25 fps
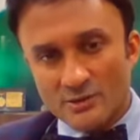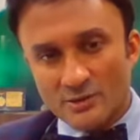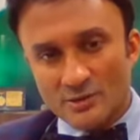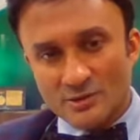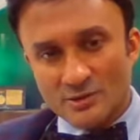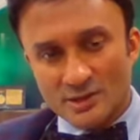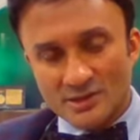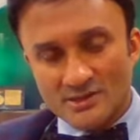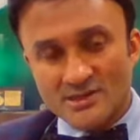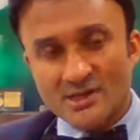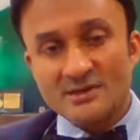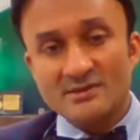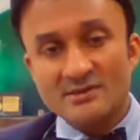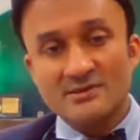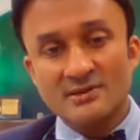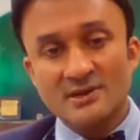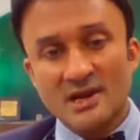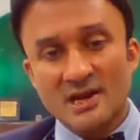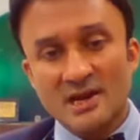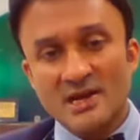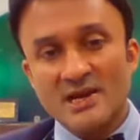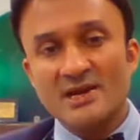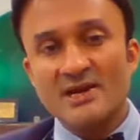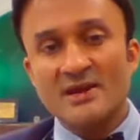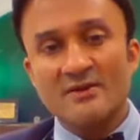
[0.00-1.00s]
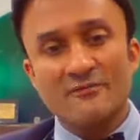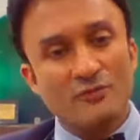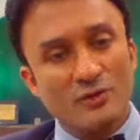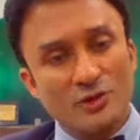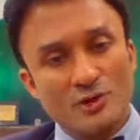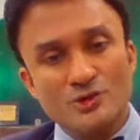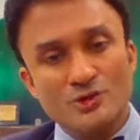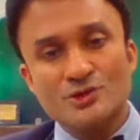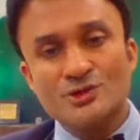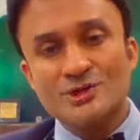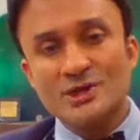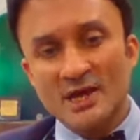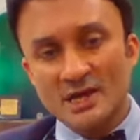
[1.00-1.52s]
So this has really
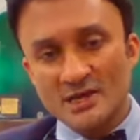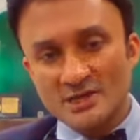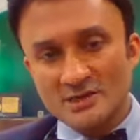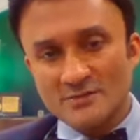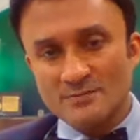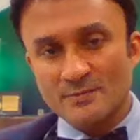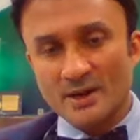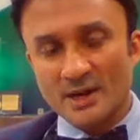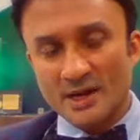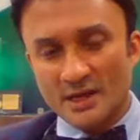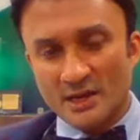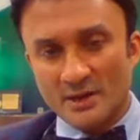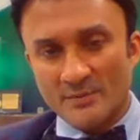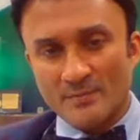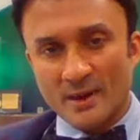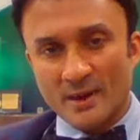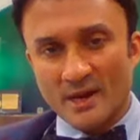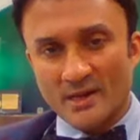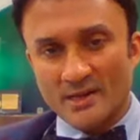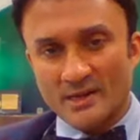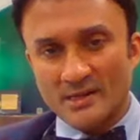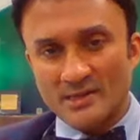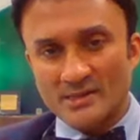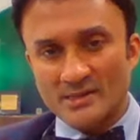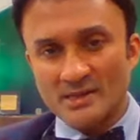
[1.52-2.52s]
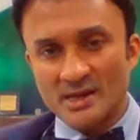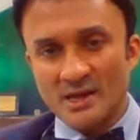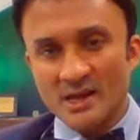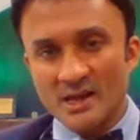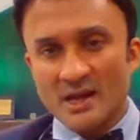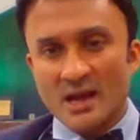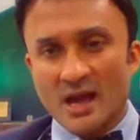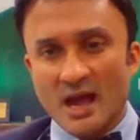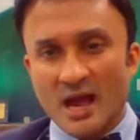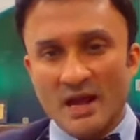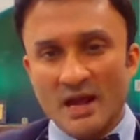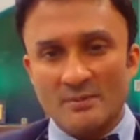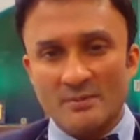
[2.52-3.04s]
revolutionized medical practice.
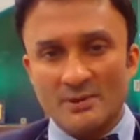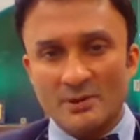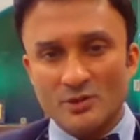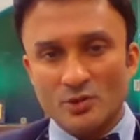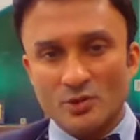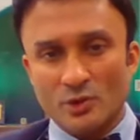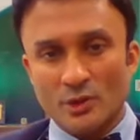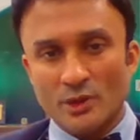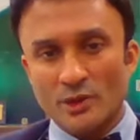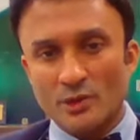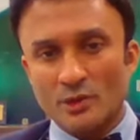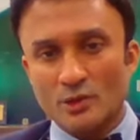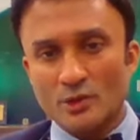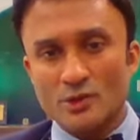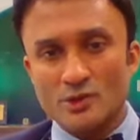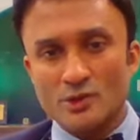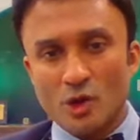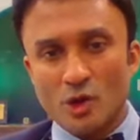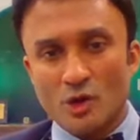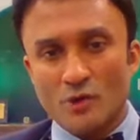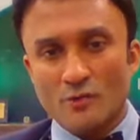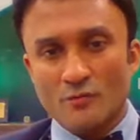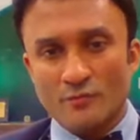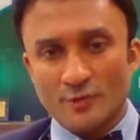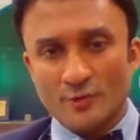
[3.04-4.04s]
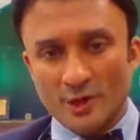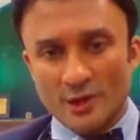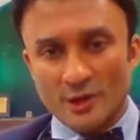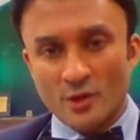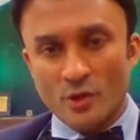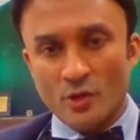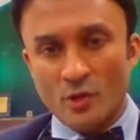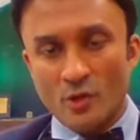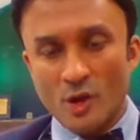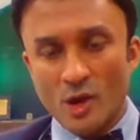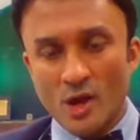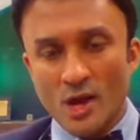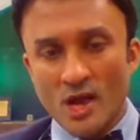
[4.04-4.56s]
I'll be showing you a short
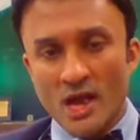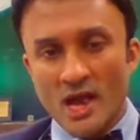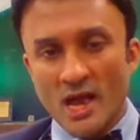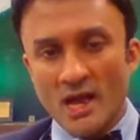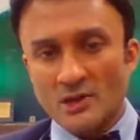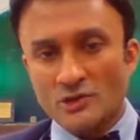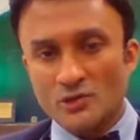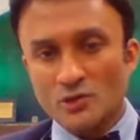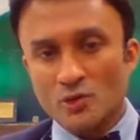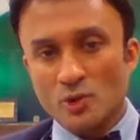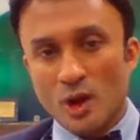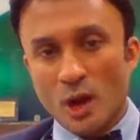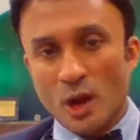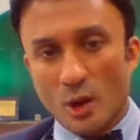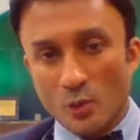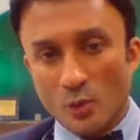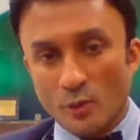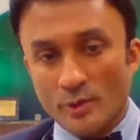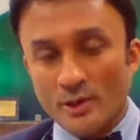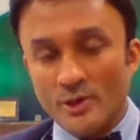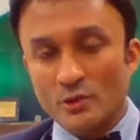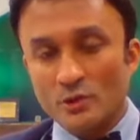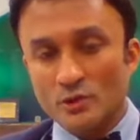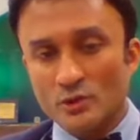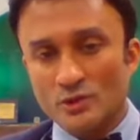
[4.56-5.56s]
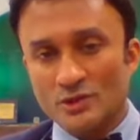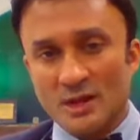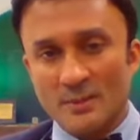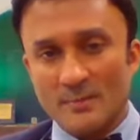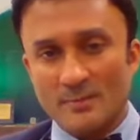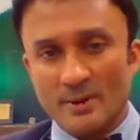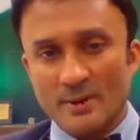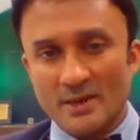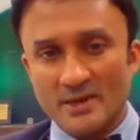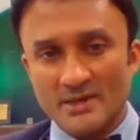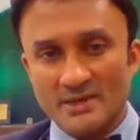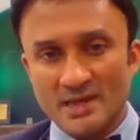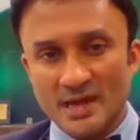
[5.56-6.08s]
video as to how we do
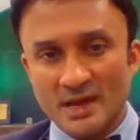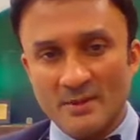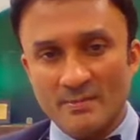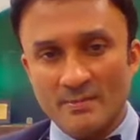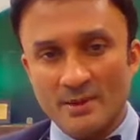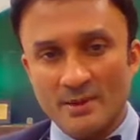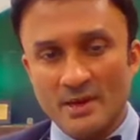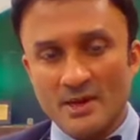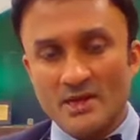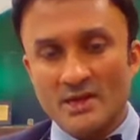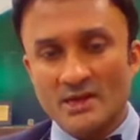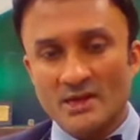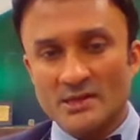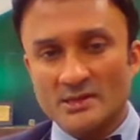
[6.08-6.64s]
step by step.